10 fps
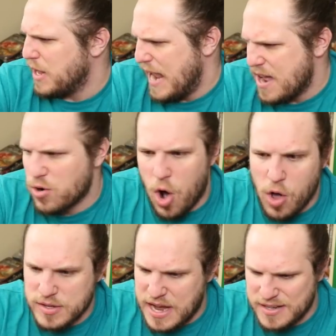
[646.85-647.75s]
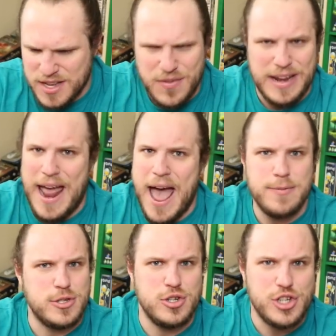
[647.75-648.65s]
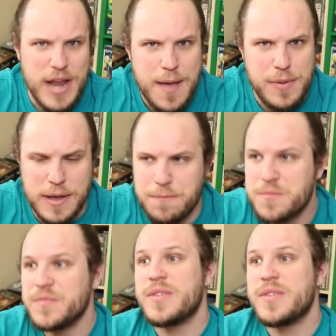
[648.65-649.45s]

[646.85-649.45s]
to handle all this kind of stuff like an absolute champion.